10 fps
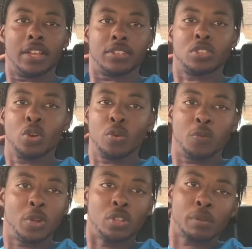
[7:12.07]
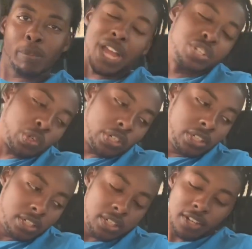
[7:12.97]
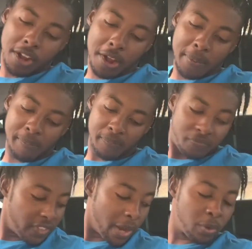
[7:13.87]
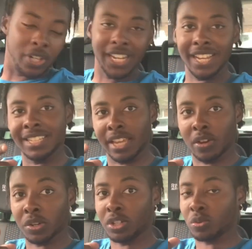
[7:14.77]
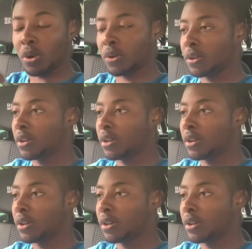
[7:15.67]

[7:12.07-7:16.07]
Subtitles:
so we got the badge on, and we got an intake on as well.